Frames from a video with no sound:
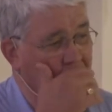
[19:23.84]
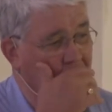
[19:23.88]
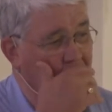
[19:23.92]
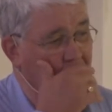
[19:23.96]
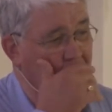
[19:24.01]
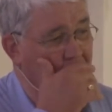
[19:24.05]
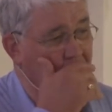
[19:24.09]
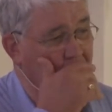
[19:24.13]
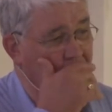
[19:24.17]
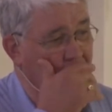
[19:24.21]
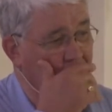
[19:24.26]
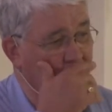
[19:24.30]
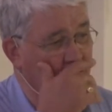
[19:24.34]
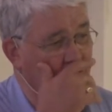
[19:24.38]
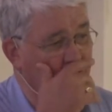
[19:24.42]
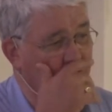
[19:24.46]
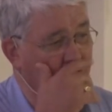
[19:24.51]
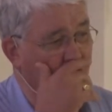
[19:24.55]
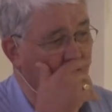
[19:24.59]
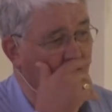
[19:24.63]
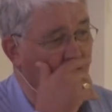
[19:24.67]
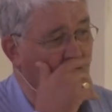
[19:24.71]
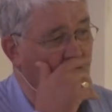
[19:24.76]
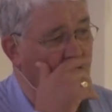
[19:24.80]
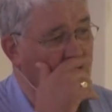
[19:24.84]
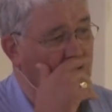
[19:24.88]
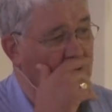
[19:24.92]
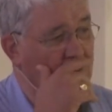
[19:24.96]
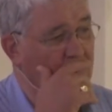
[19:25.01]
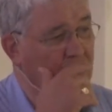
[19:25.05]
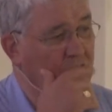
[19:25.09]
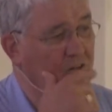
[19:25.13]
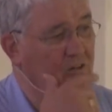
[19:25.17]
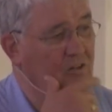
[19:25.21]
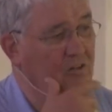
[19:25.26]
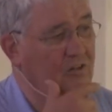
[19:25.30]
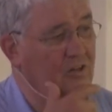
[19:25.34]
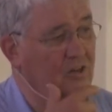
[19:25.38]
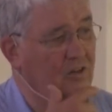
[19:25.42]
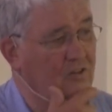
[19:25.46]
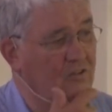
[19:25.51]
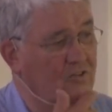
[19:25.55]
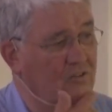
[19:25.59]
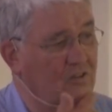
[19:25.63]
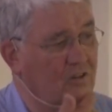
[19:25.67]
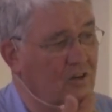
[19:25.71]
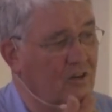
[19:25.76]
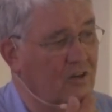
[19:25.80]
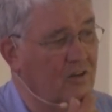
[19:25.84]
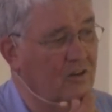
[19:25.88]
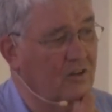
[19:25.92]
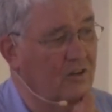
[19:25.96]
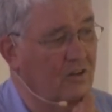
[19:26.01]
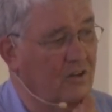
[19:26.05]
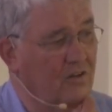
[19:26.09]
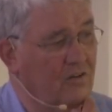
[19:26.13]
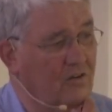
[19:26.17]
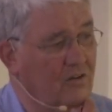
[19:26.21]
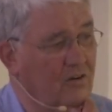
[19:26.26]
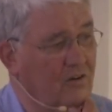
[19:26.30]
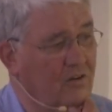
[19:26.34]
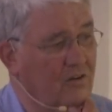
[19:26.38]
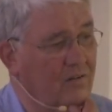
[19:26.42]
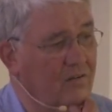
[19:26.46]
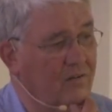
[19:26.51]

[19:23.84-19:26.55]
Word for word: They focus your attention on the other.